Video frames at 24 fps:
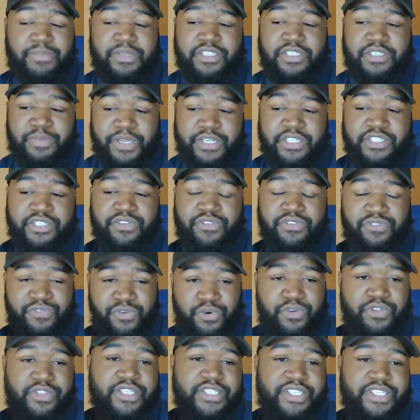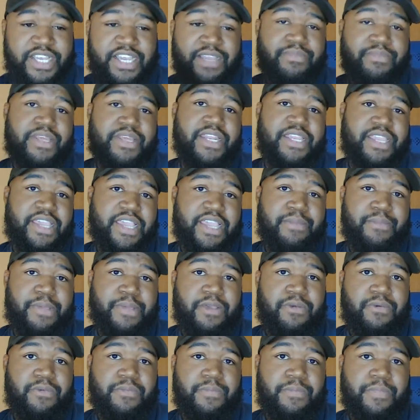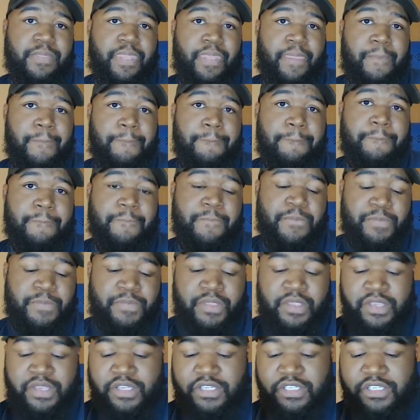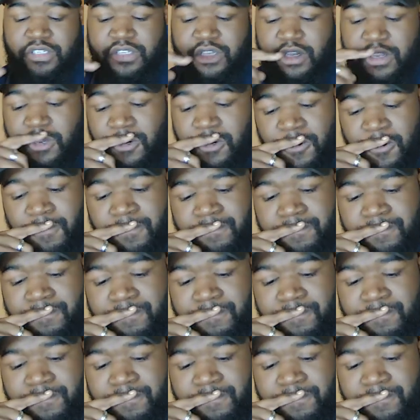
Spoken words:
especially for the time that it came out. So,